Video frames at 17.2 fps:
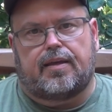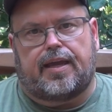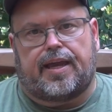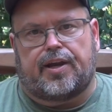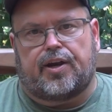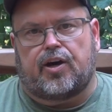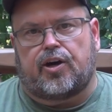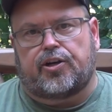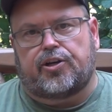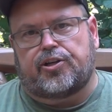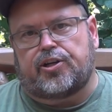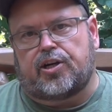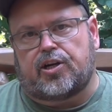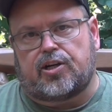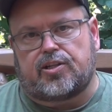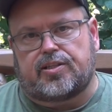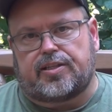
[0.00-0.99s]
At 100
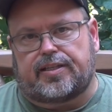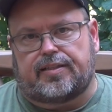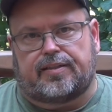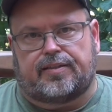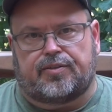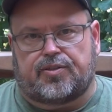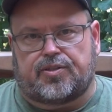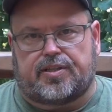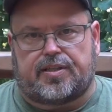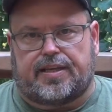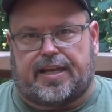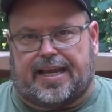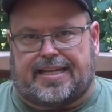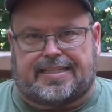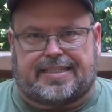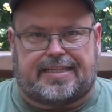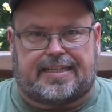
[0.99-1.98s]
yards, it was in the
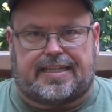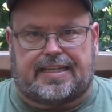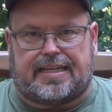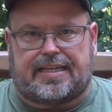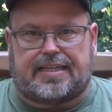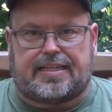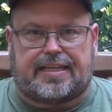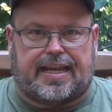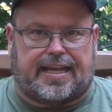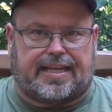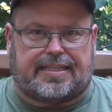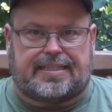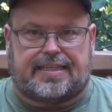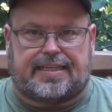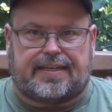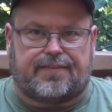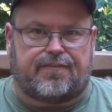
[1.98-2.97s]
18 to
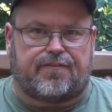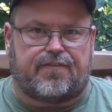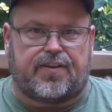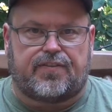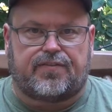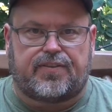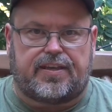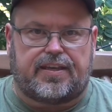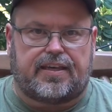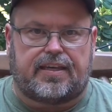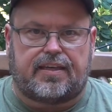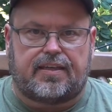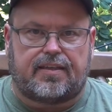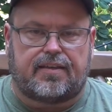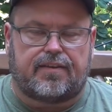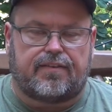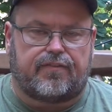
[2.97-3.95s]
1850
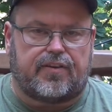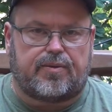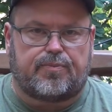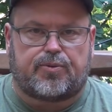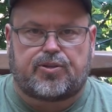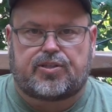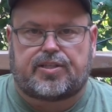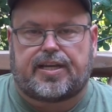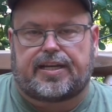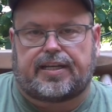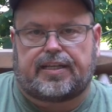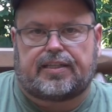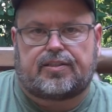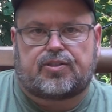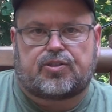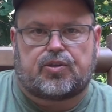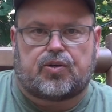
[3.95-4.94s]
feet per
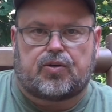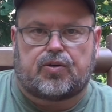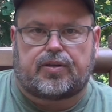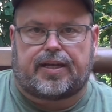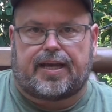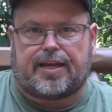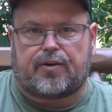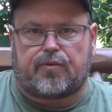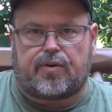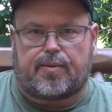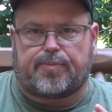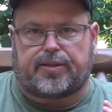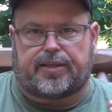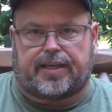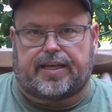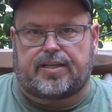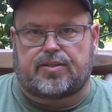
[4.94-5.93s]
second, so it kind of
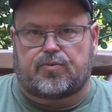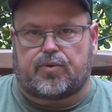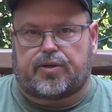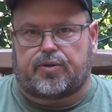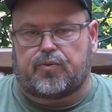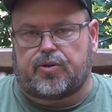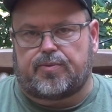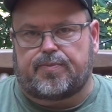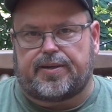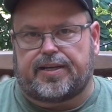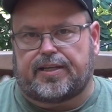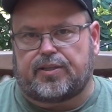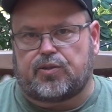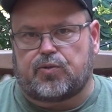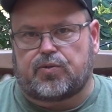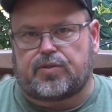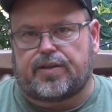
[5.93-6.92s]
replicates what it would have been
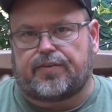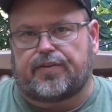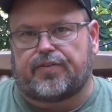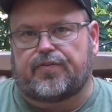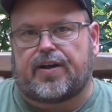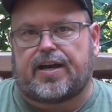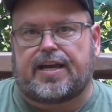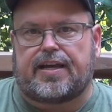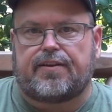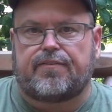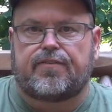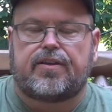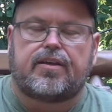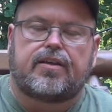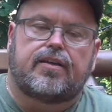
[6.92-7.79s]
at 275.